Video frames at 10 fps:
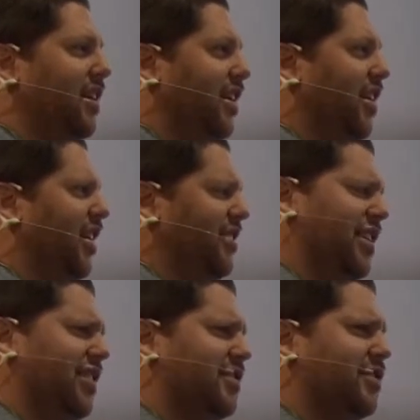I
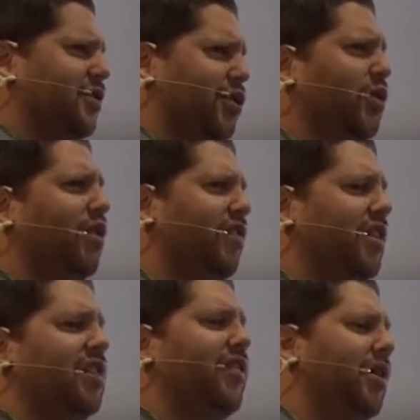think it's 2 of
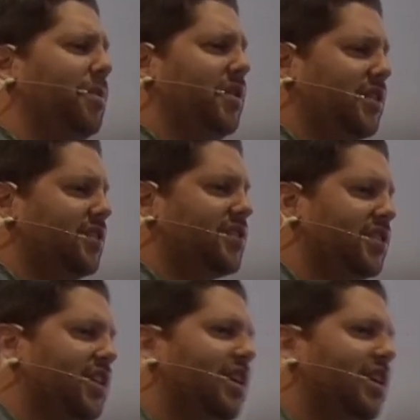our developers